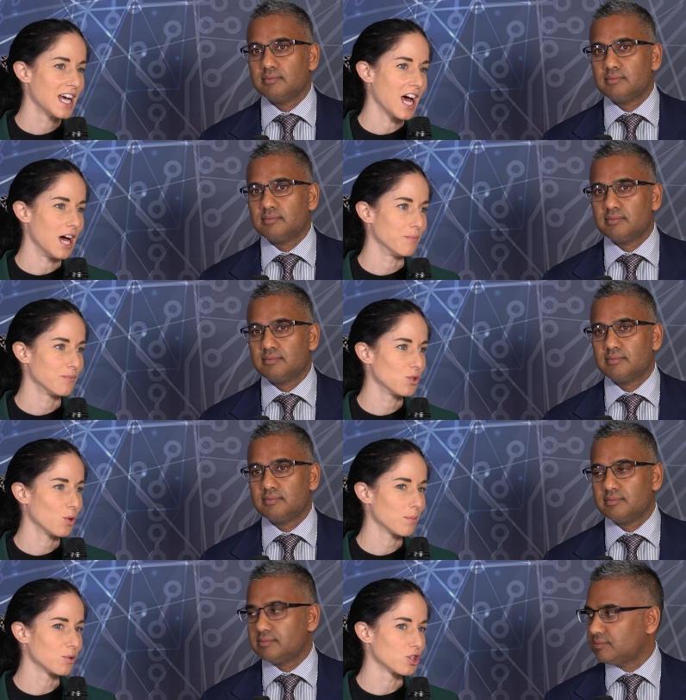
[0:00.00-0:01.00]
Speaker 1: Um,
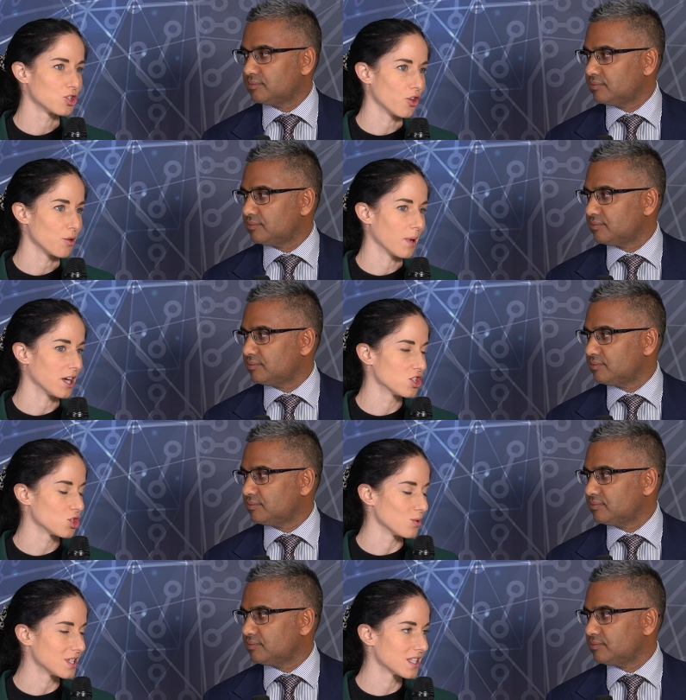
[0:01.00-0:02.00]
you are able to show that
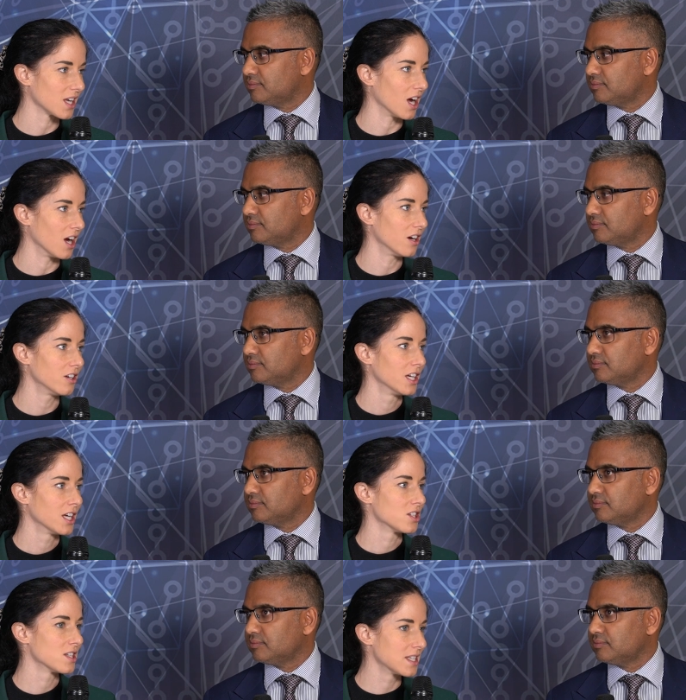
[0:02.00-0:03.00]
patients with scar
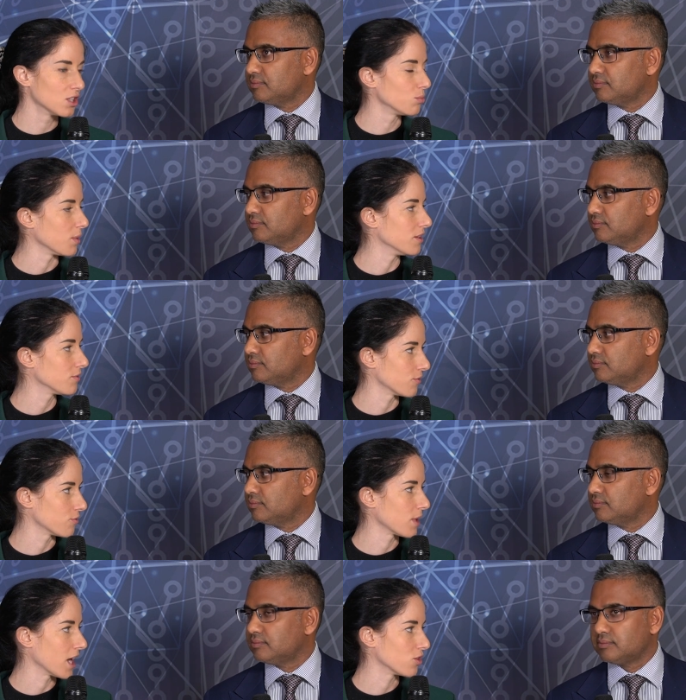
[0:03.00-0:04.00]
still benefit
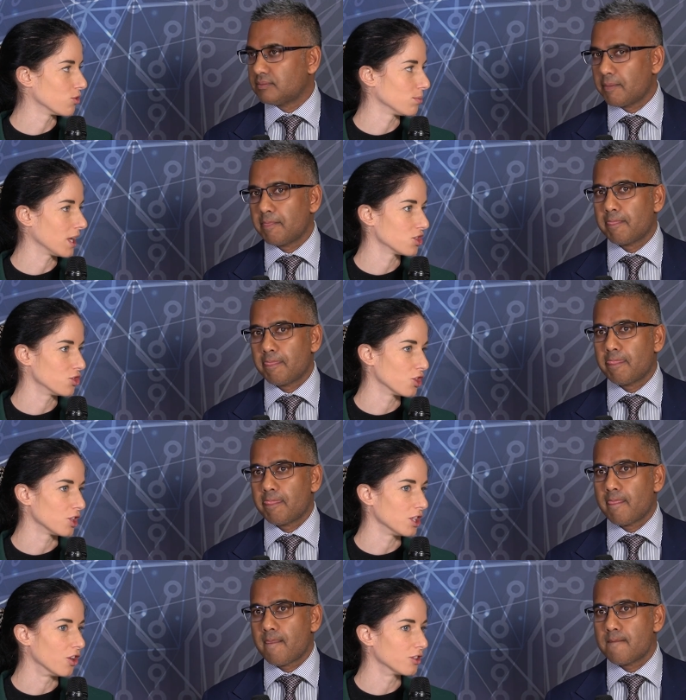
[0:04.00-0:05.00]
from catheter ablation
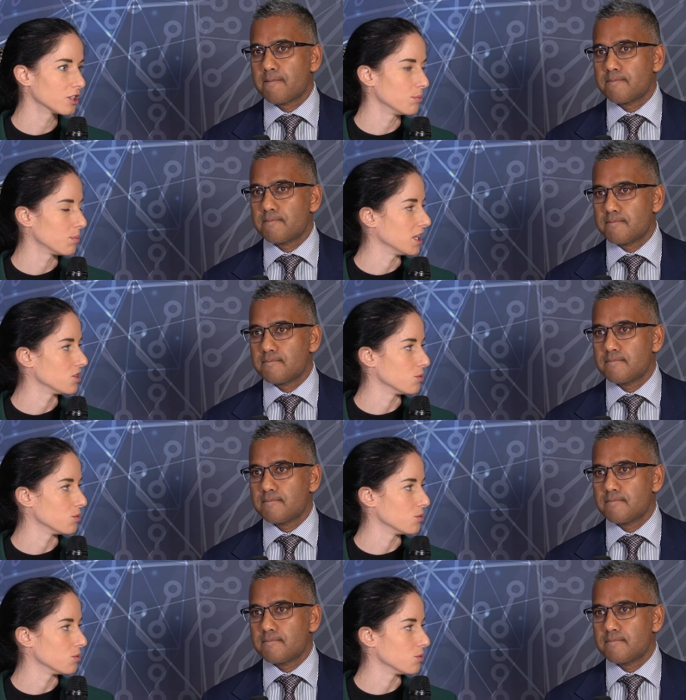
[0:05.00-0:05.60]
early on compared